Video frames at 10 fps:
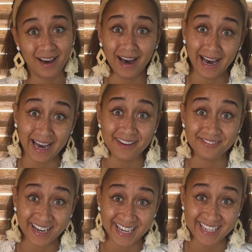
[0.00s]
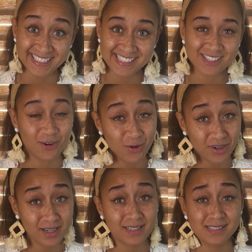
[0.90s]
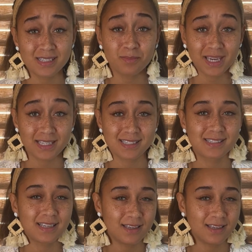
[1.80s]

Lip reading: high fines, or in some cases,